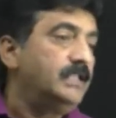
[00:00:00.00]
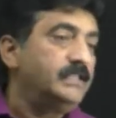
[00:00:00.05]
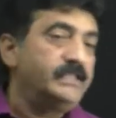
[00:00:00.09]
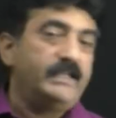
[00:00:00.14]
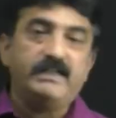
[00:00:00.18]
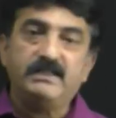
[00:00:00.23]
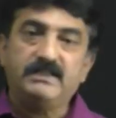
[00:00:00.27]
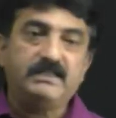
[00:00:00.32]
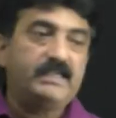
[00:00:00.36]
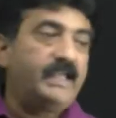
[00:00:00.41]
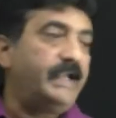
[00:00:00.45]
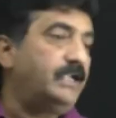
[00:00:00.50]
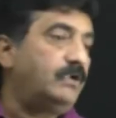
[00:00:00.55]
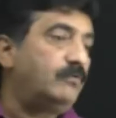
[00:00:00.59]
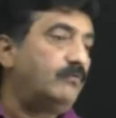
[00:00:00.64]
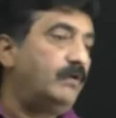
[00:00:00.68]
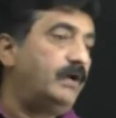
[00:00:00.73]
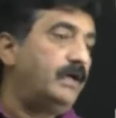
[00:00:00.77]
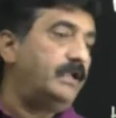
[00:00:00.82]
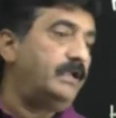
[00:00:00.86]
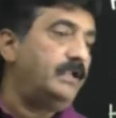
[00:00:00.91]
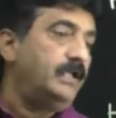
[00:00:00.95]
That is ket
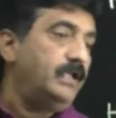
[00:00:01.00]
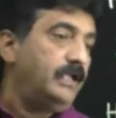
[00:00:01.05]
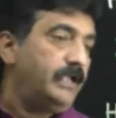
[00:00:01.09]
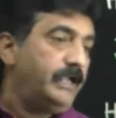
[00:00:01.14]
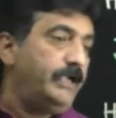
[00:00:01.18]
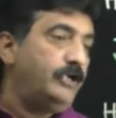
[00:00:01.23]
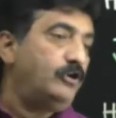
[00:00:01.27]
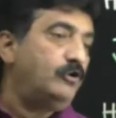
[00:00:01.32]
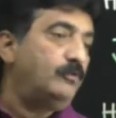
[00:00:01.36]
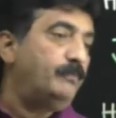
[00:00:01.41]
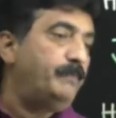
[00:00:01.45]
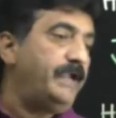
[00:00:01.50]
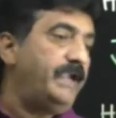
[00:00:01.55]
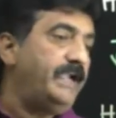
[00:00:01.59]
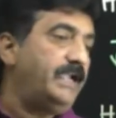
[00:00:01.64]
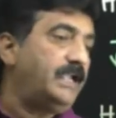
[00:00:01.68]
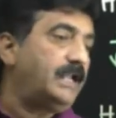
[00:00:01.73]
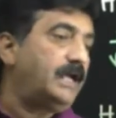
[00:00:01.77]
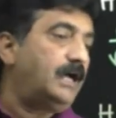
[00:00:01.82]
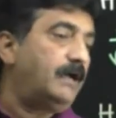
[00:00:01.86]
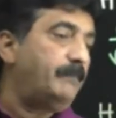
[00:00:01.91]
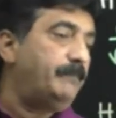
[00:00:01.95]
1 into
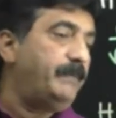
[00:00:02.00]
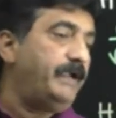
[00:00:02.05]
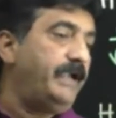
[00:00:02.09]
beta.